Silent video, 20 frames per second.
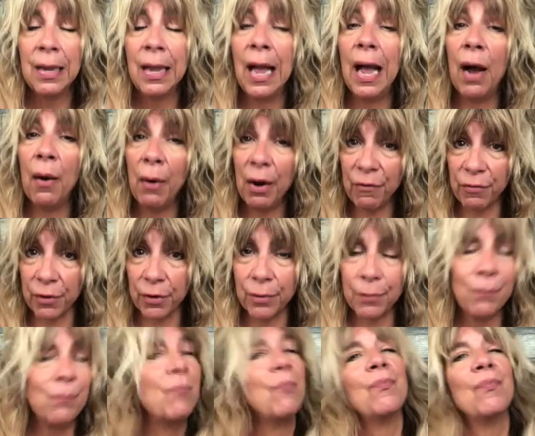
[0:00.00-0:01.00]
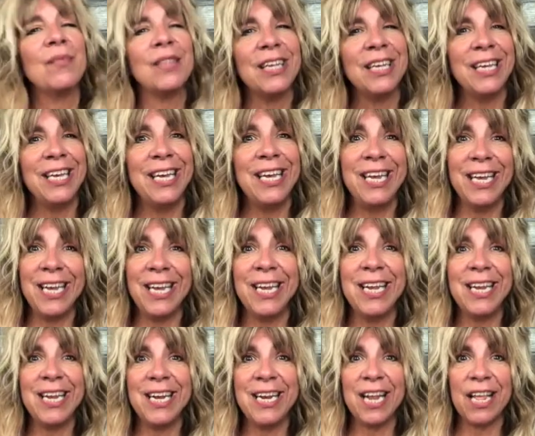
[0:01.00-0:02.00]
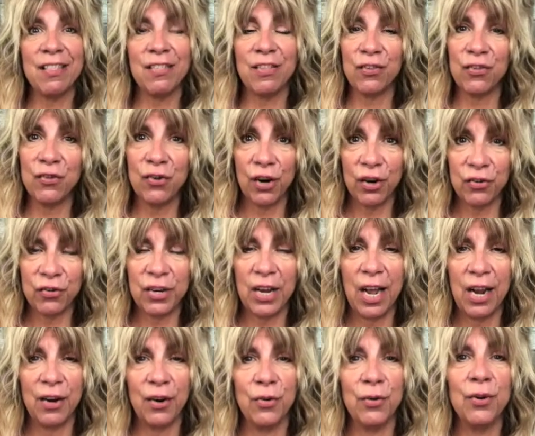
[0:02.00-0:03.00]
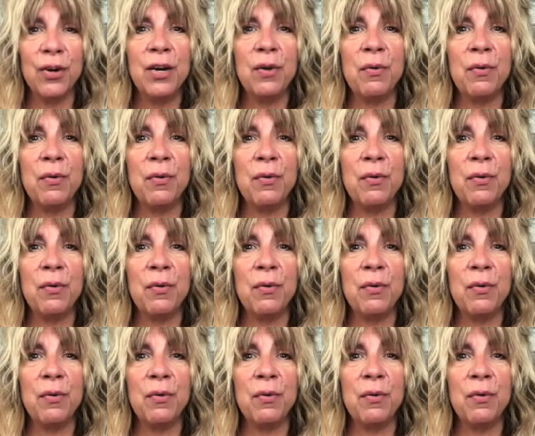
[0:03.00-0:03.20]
However, in the starch category,